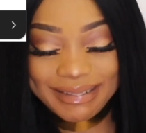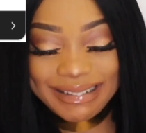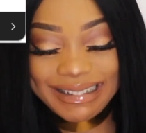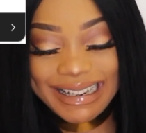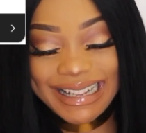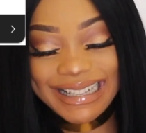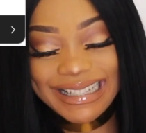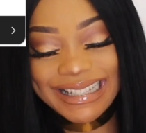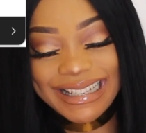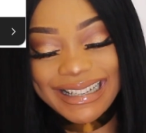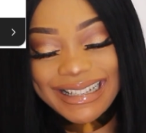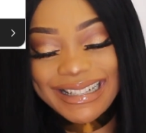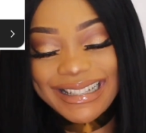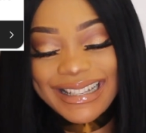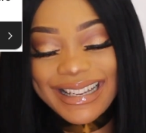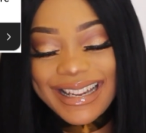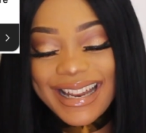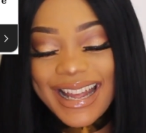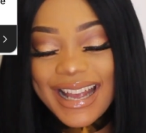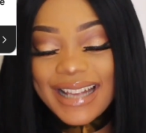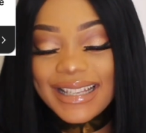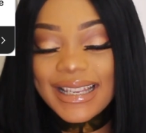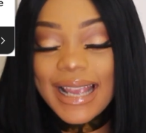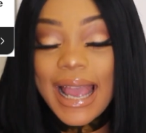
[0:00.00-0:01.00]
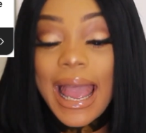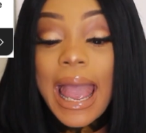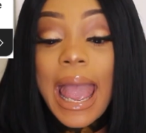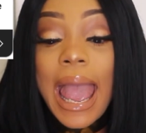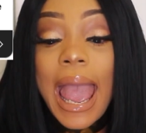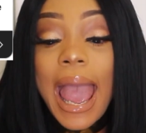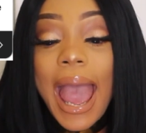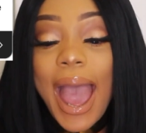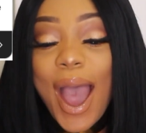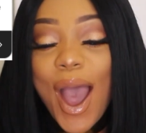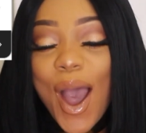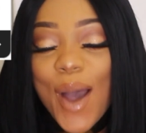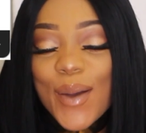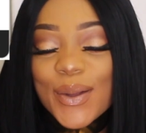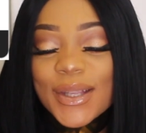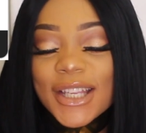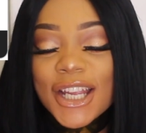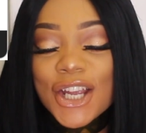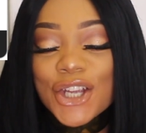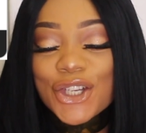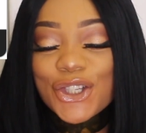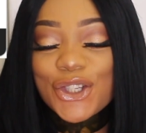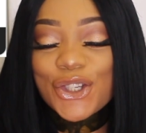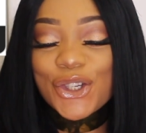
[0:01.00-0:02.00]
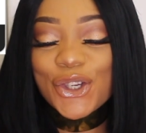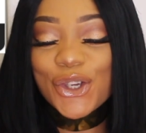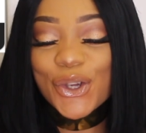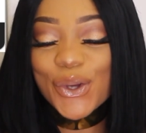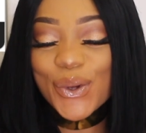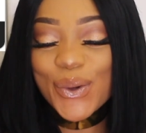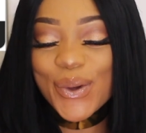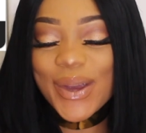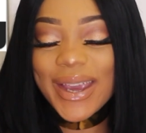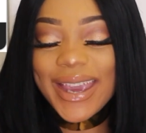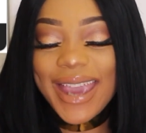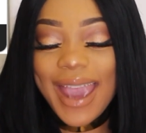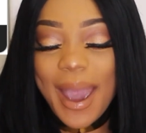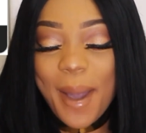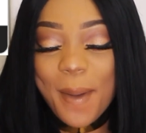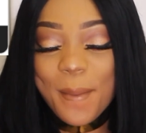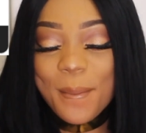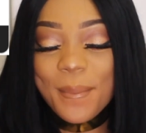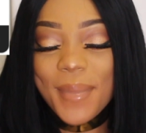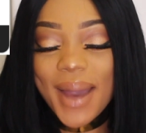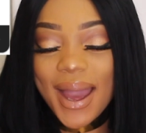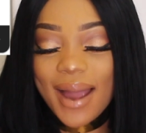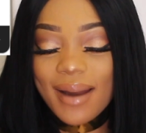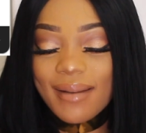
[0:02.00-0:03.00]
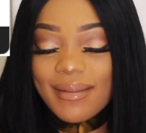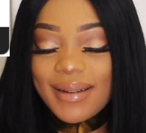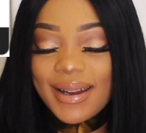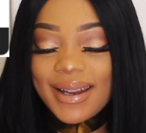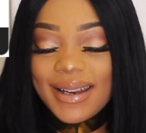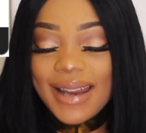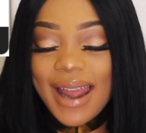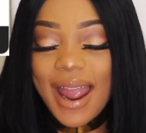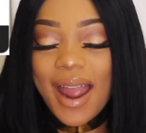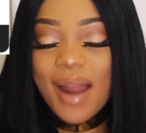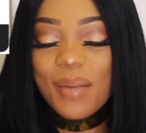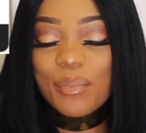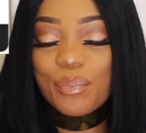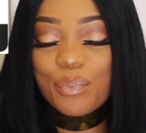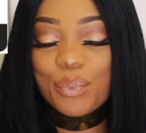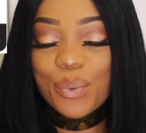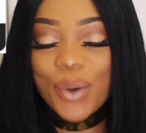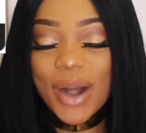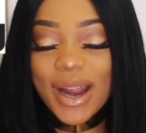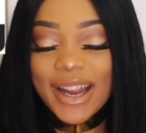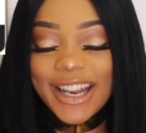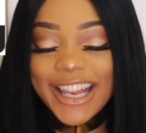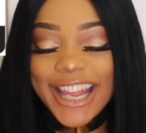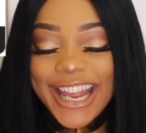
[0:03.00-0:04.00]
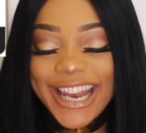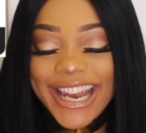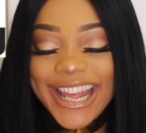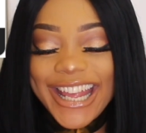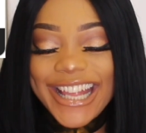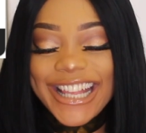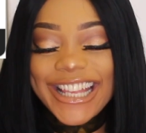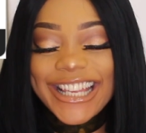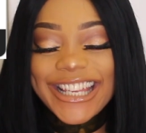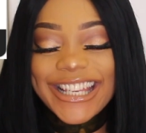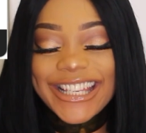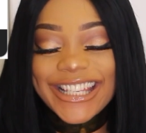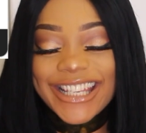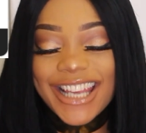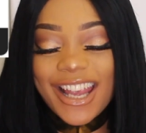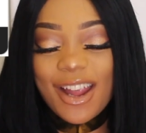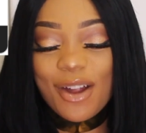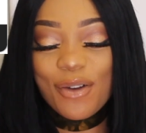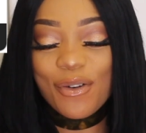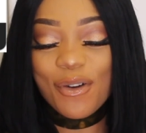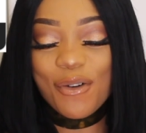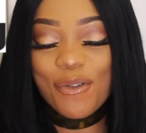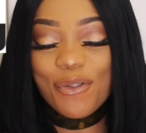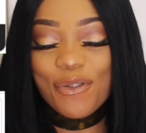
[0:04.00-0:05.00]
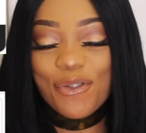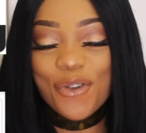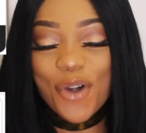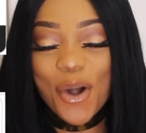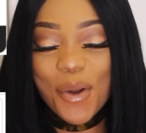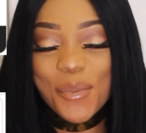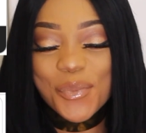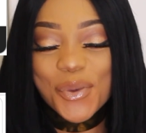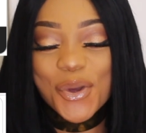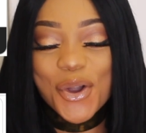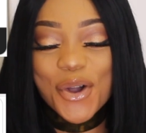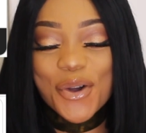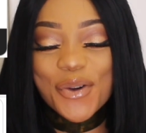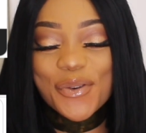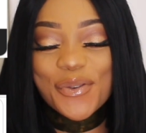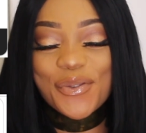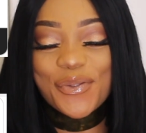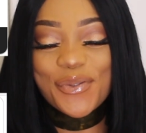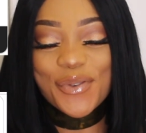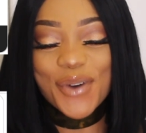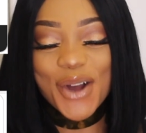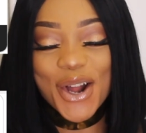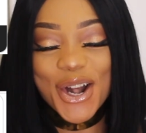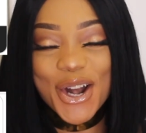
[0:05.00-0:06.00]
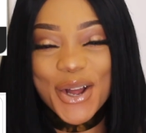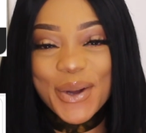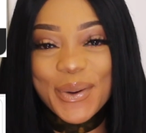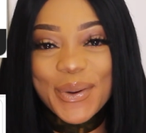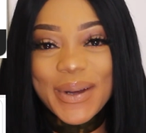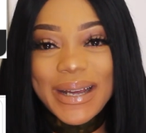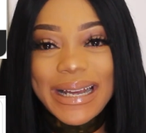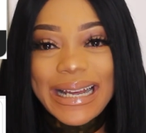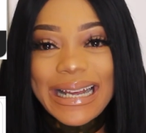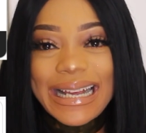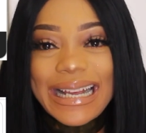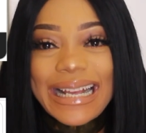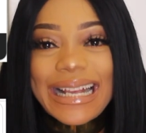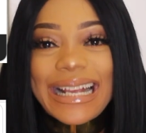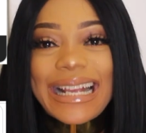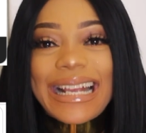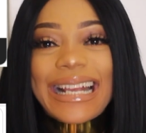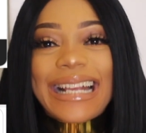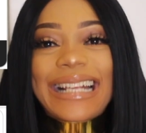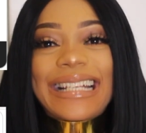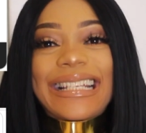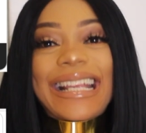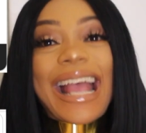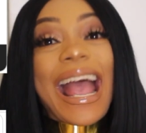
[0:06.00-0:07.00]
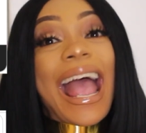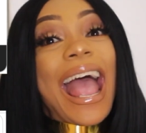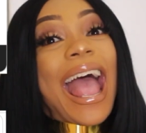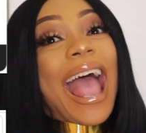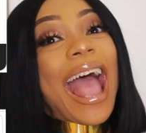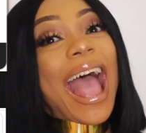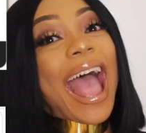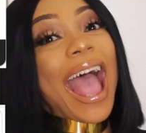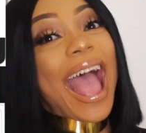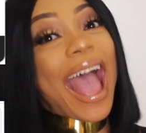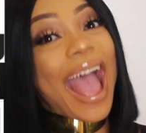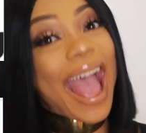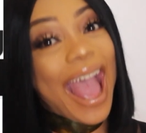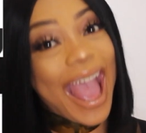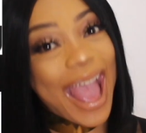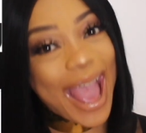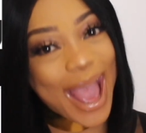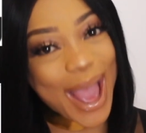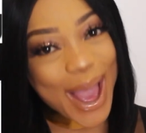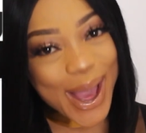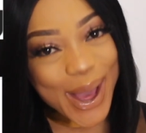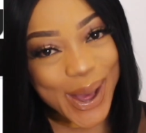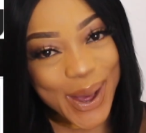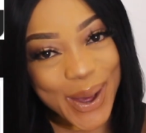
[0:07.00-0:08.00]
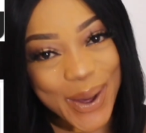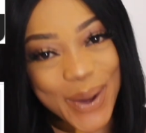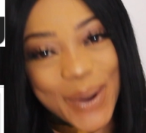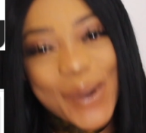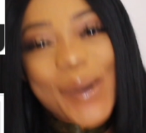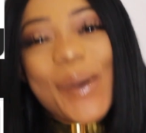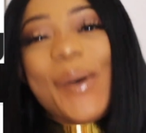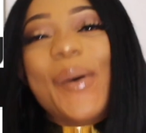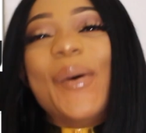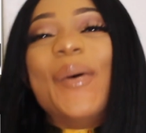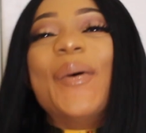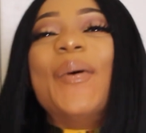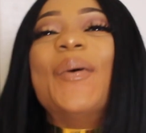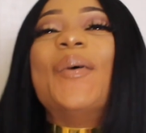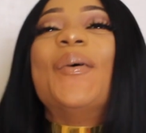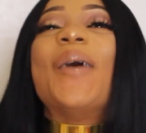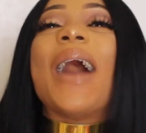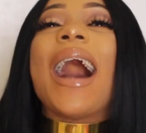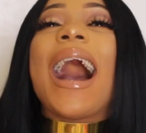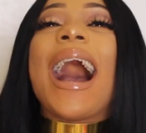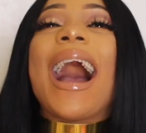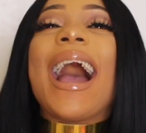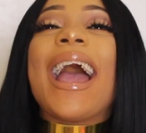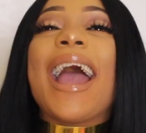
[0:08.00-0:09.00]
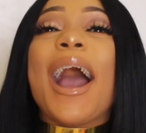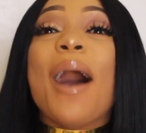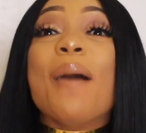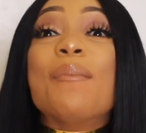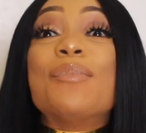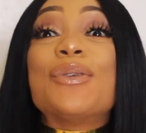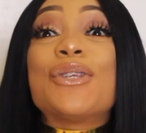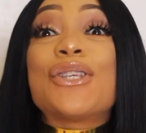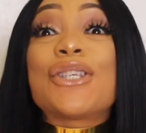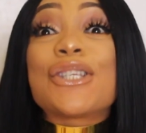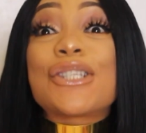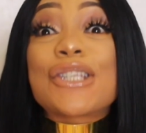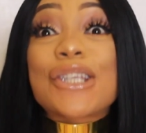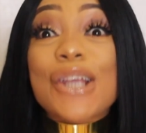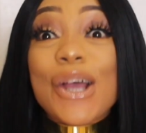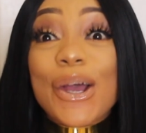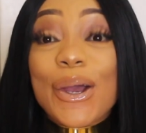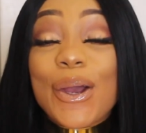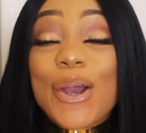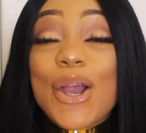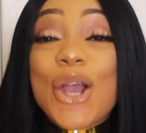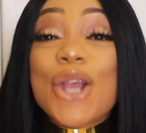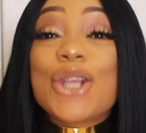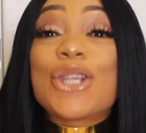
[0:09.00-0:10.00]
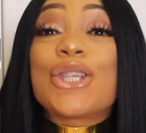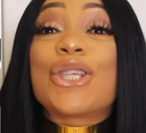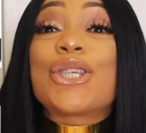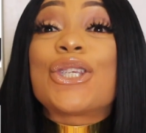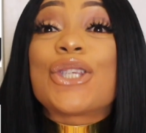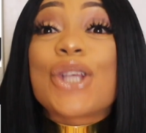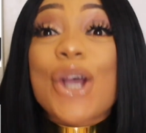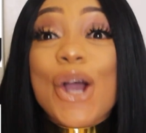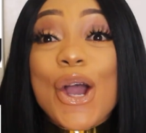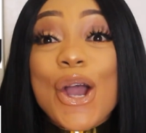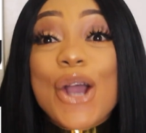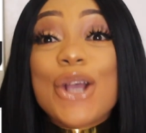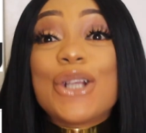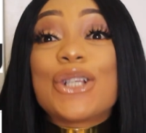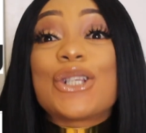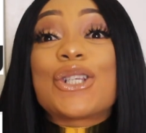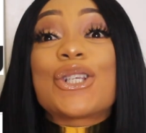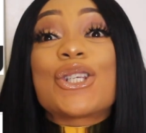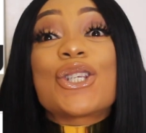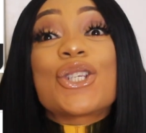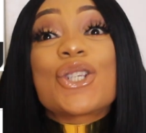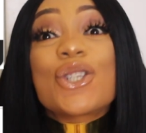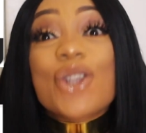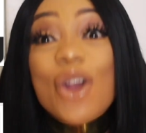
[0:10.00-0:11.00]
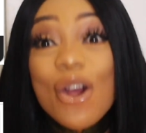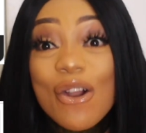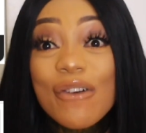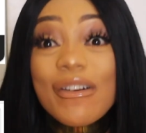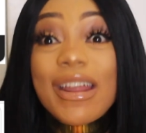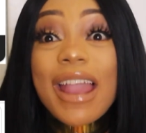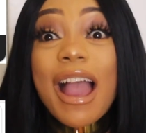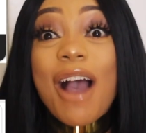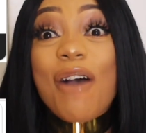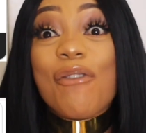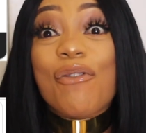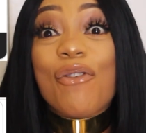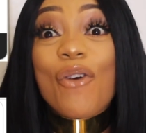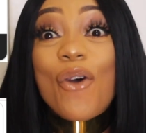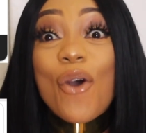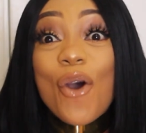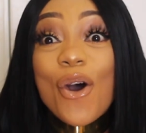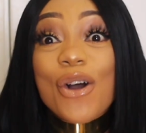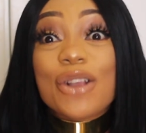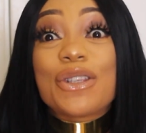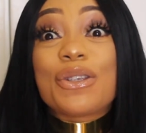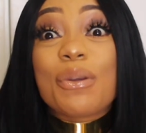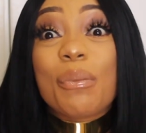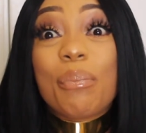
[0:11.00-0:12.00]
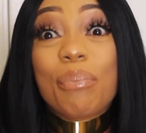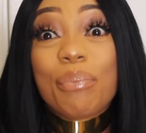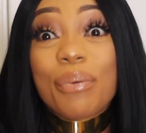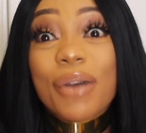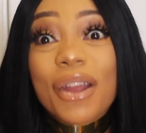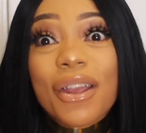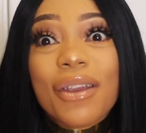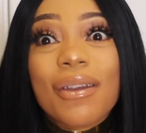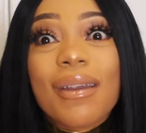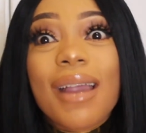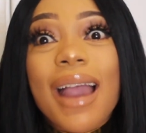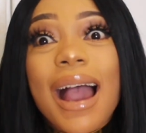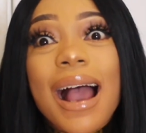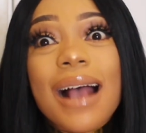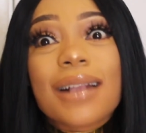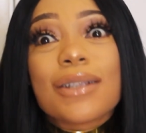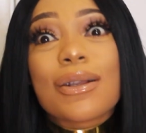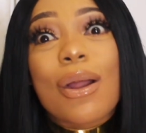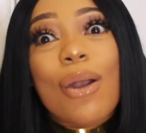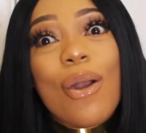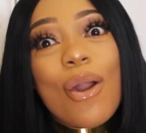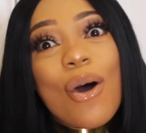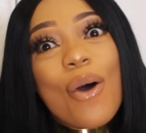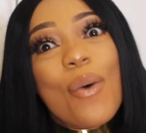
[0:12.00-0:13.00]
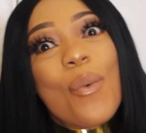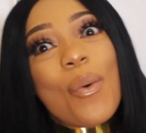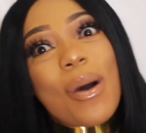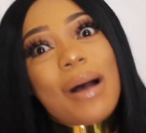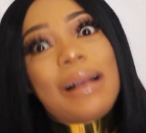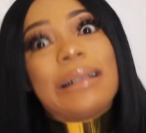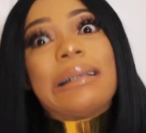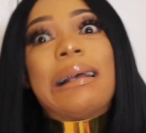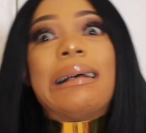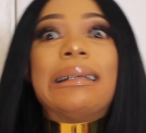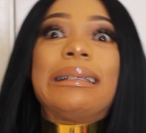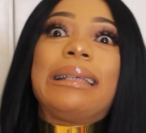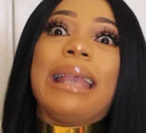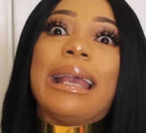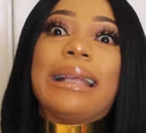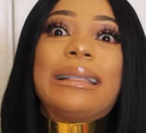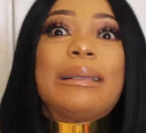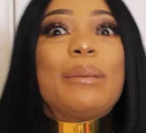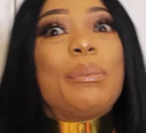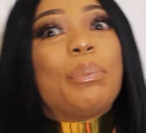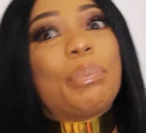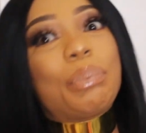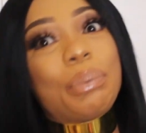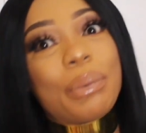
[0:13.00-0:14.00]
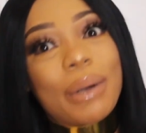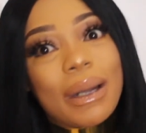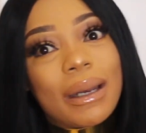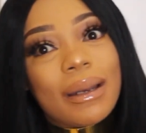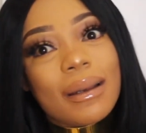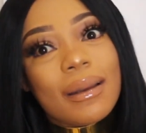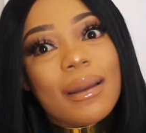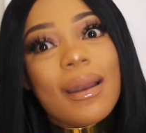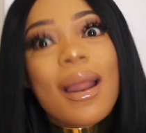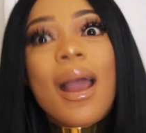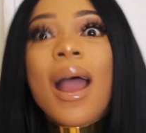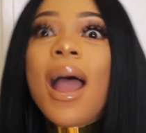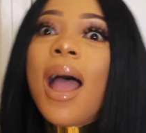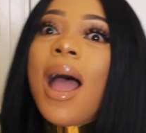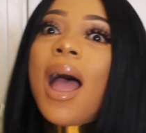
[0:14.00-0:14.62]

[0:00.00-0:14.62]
Listen to this. How did you get married and pregnant in secret from your followers? Ow! I am so sorry. I forgot to bring you guys along whilst I was getting pregnant.